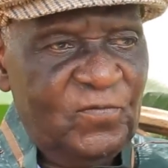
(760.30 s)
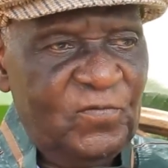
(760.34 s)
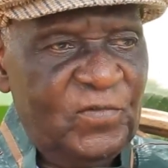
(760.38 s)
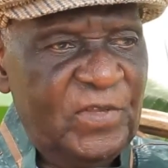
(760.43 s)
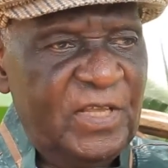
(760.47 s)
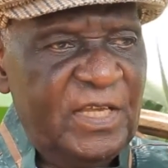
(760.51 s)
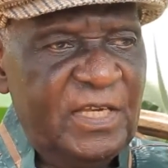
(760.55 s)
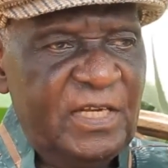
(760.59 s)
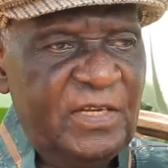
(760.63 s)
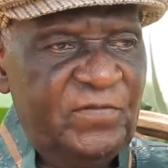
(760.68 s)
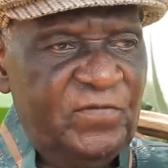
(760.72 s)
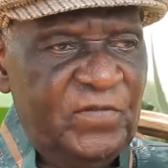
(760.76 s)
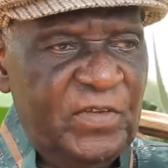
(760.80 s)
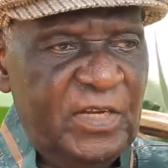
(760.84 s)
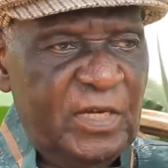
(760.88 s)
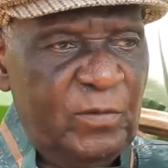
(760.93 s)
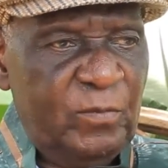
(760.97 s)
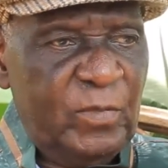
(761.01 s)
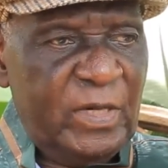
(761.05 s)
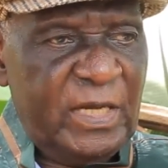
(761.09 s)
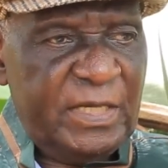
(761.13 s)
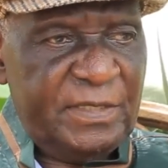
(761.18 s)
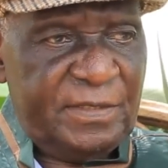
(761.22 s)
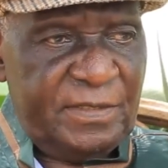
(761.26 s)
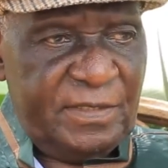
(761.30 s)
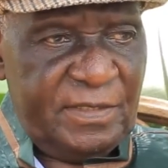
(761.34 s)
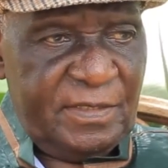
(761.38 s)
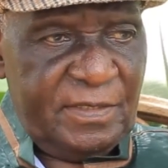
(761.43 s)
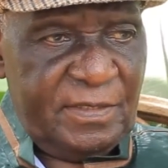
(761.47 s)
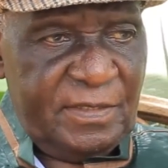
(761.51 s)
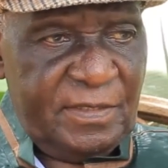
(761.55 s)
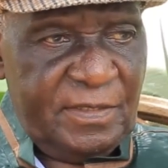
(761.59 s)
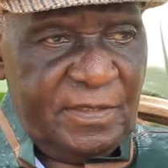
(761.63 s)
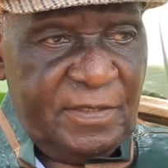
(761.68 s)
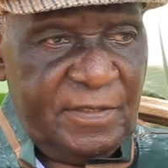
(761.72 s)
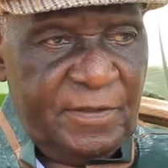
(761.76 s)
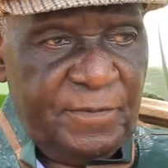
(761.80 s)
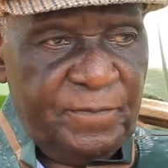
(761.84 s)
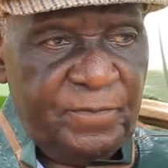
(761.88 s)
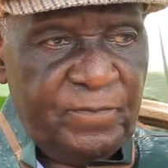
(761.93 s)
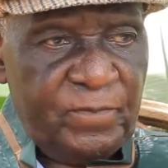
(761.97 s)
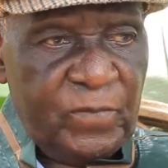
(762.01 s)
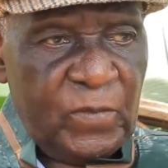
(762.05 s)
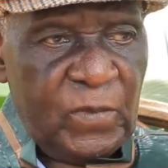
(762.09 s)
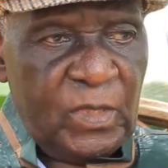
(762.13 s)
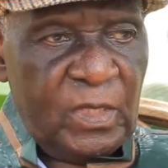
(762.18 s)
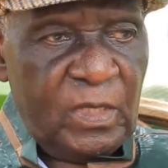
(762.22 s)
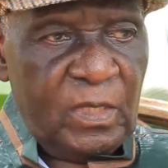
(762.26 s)
very, very much.
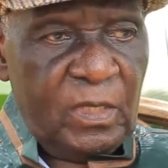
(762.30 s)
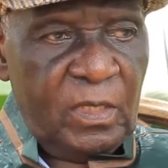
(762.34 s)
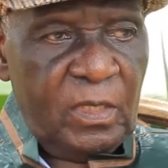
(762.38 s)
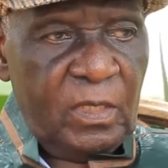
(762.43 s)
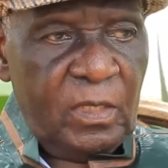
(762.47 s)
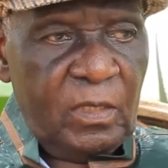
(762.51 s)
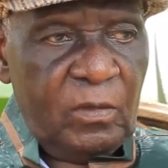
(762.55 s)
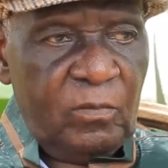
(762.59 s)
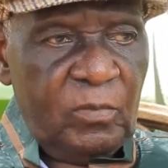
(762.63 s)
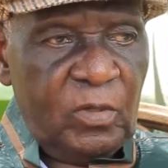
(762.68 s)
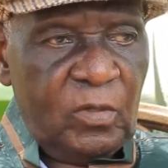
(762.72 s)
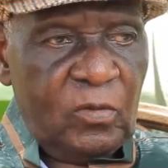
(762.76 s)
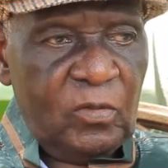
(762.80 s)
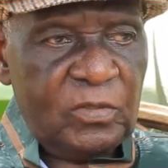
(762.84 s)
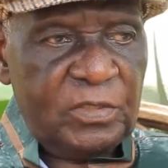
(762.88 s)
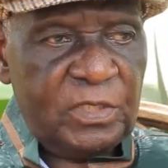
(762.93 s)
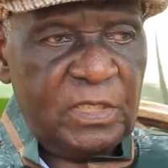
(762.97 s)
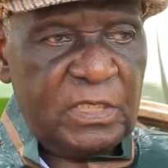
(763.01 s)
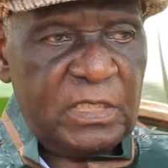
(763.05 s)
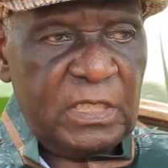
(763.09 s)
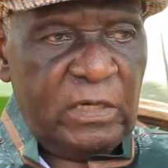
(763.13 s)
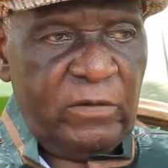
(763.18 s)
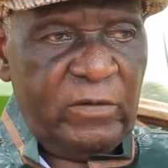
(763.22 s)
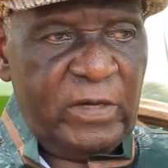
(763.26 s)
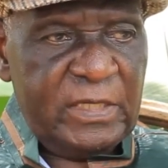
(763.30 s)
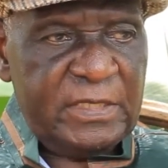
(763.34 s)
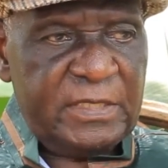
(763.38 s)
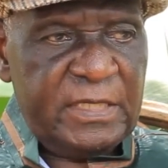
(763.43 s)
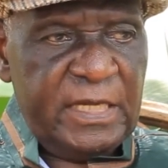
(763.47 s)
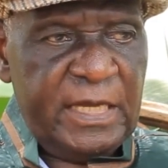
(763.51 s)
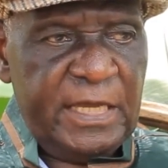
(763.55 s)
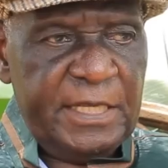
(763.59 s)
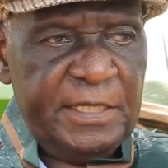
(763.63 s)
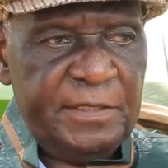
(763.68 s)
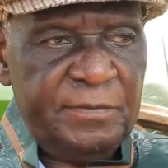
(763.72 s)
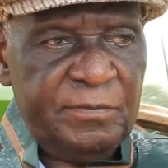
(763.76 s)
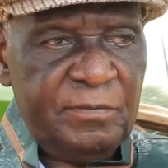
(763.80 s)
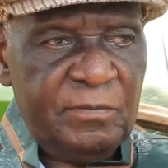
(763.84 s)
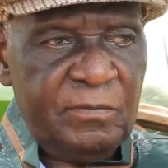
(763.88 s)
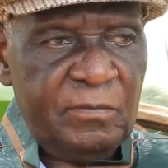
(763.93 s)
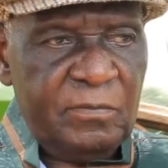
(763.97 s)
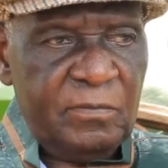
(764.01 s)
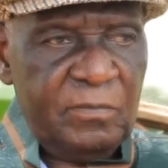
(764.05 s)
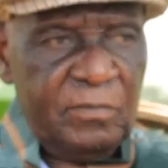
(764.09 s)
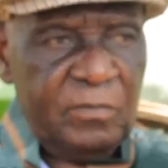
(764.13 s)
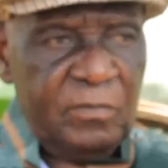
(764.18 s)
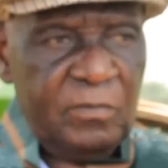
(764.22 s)
Because at our time,